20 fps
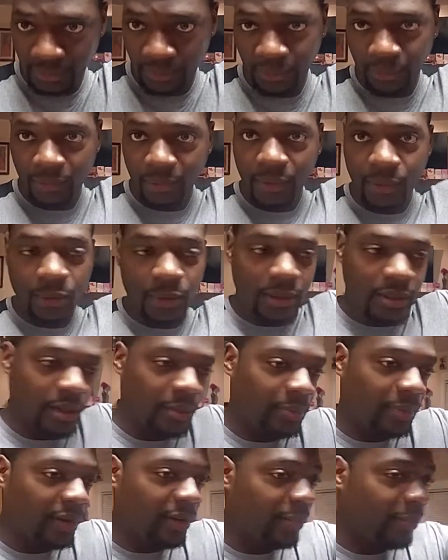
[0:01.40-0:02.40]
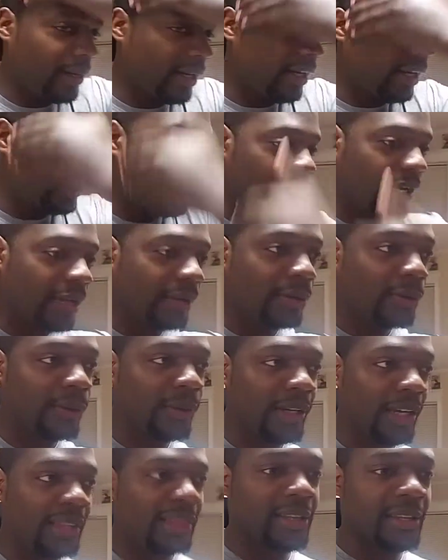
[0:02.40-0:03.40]
What's up, everybody? How y'all doing out
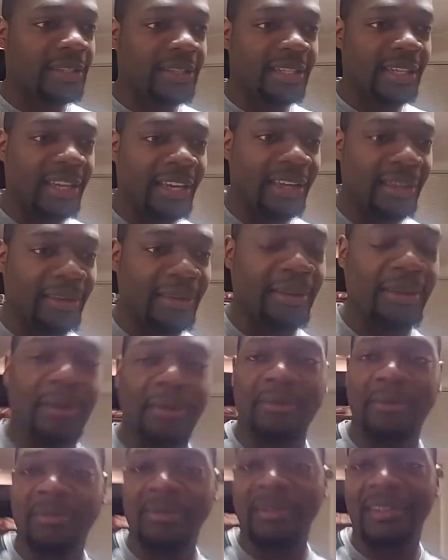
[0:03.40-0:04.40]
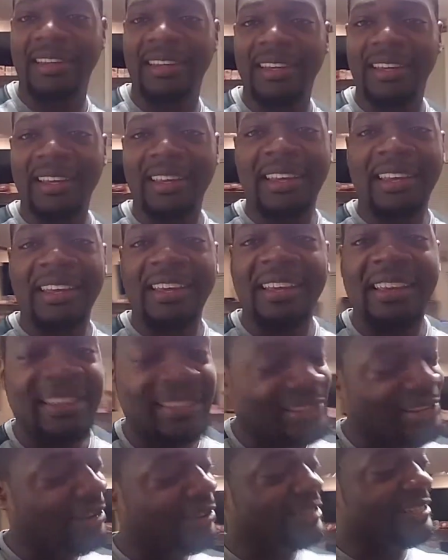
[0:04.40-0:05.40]
there today? So y'all can
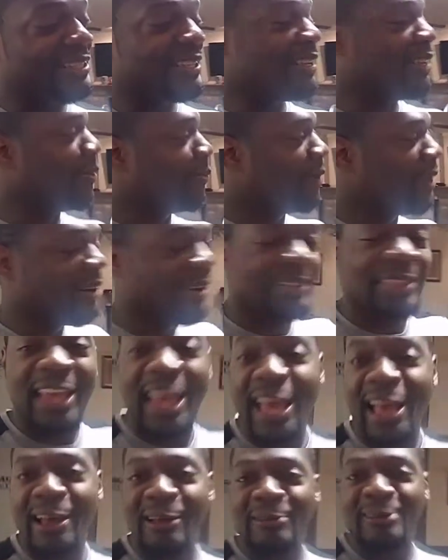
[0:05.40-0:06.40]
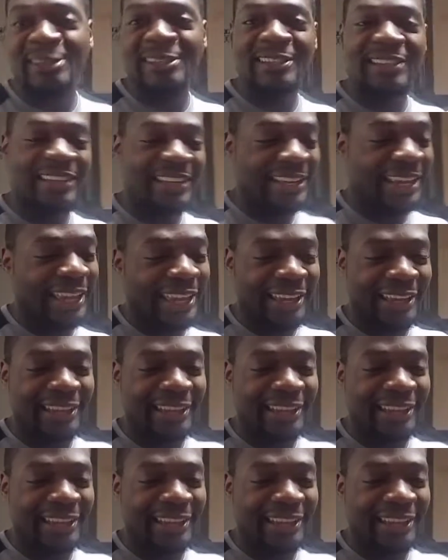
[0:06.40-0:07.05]
see I'm here at the house again.